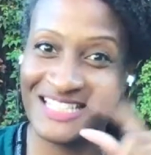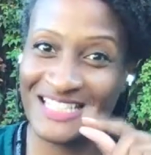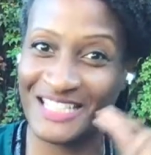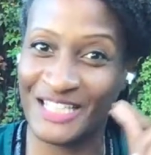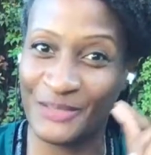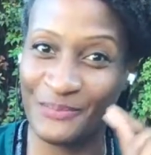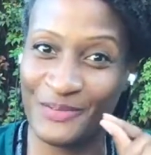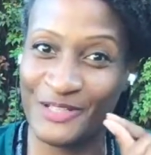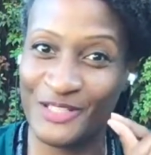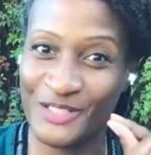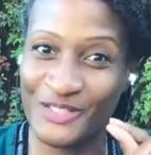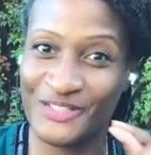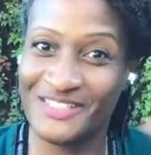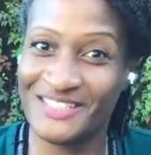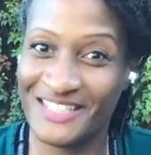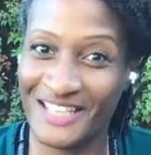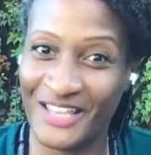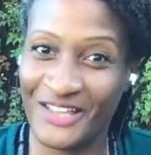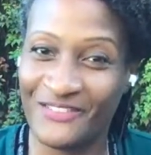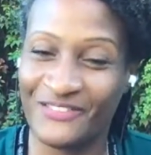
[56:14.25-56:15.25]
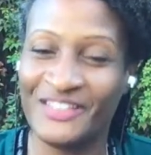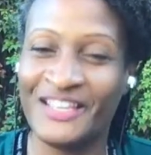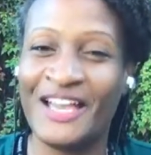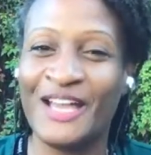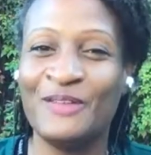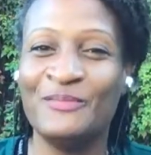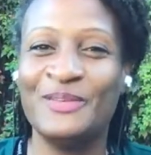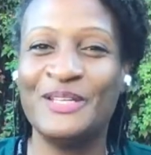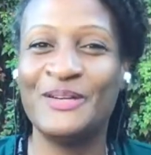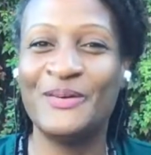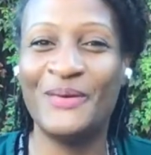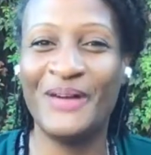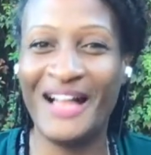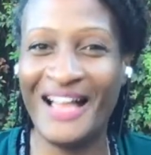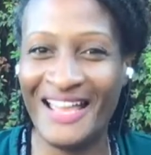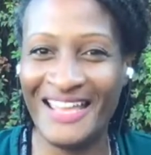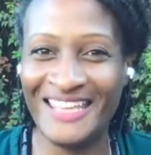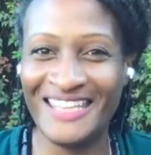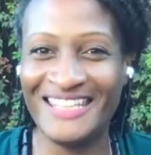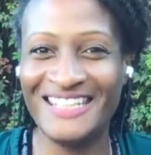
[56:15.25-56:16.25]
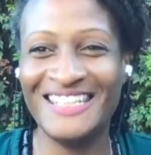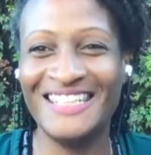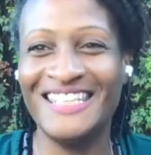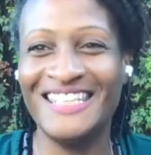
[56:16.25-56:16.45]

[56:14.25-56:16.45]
keep it to yourself. You got to be quiet.